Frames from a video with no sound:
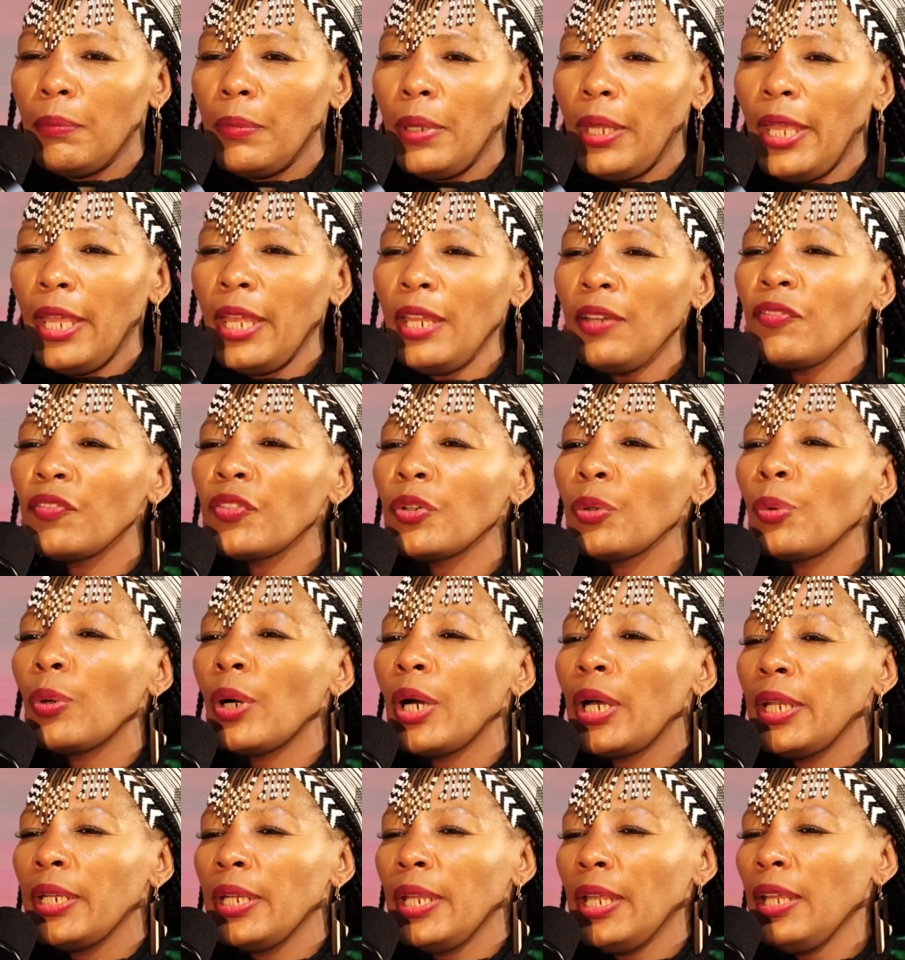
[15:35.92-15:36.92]

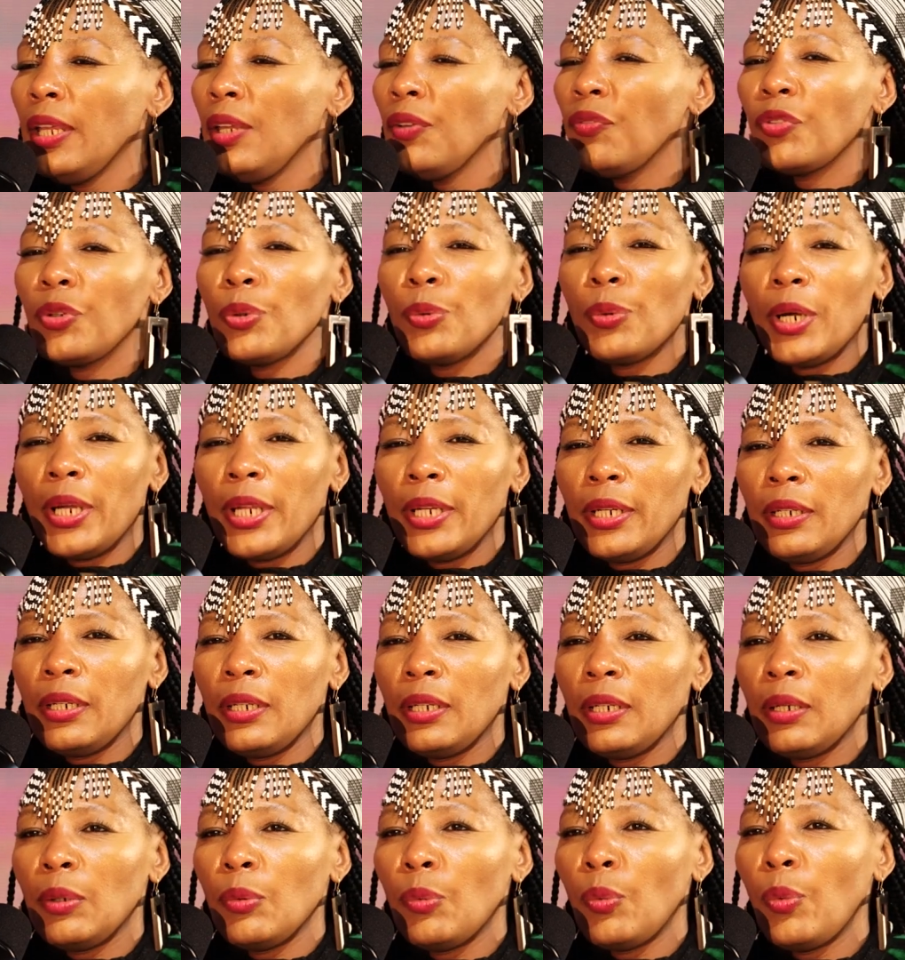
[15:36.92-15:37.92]

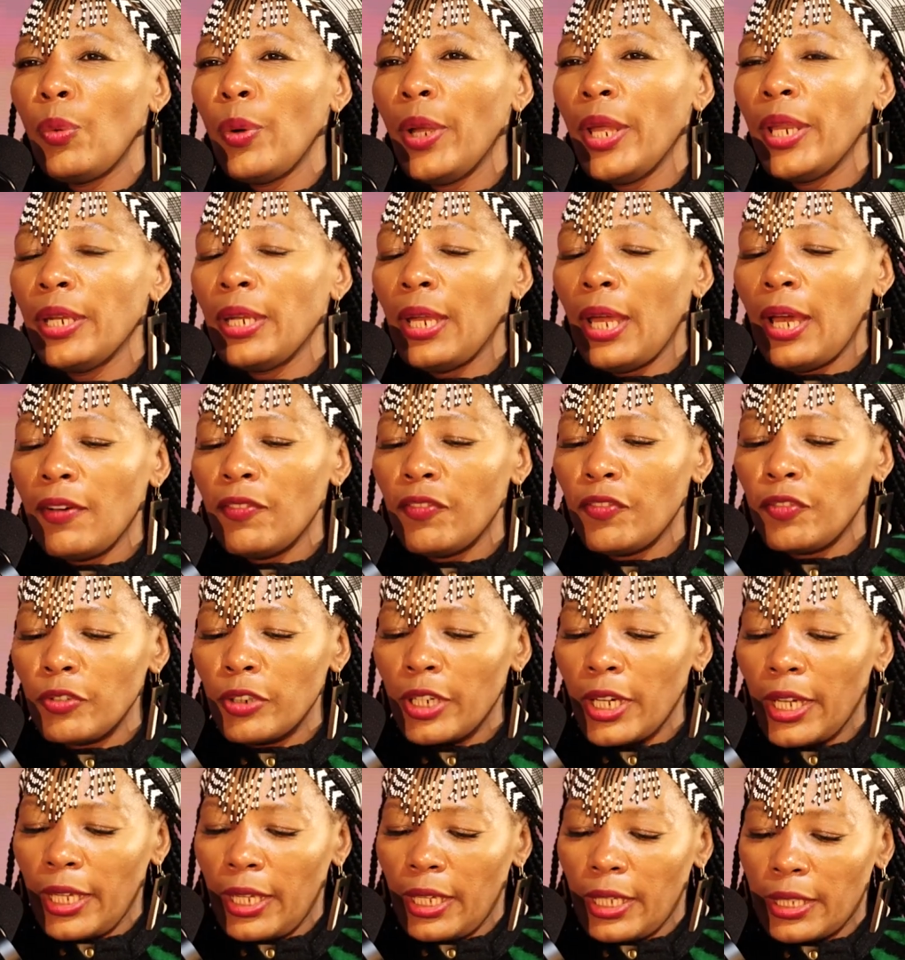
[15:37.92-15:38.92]
everyone when
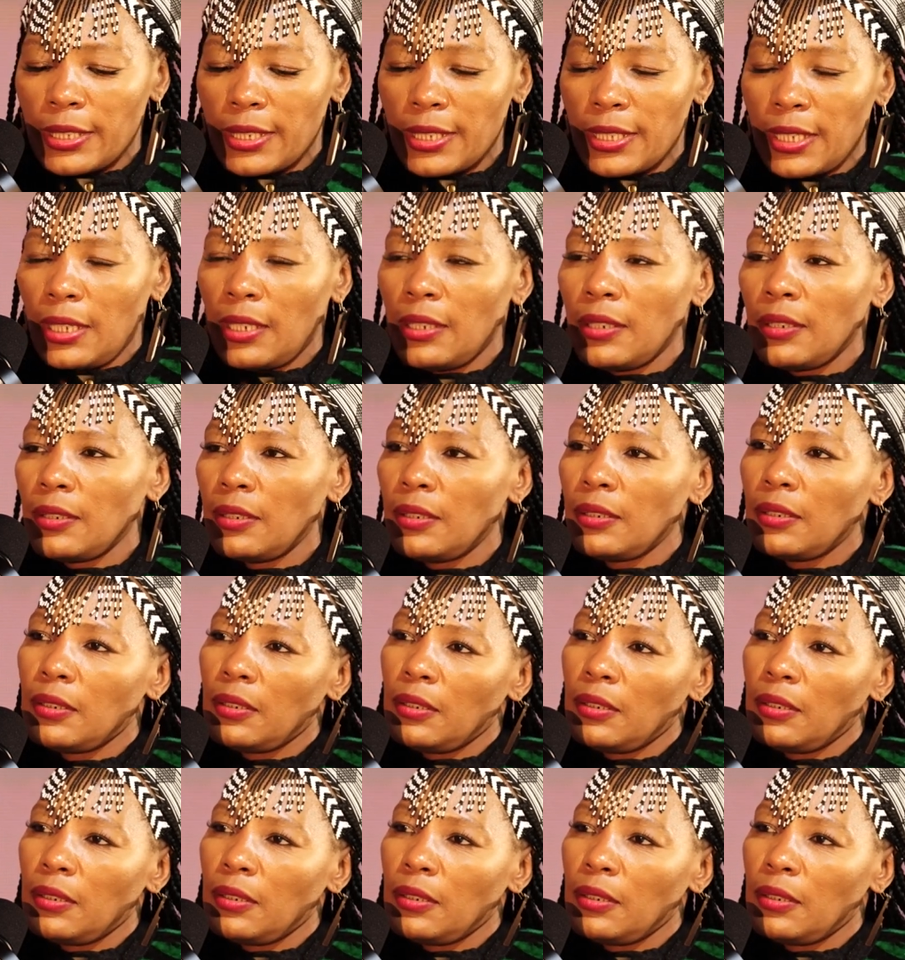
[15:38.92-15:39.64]
avuka ekuseni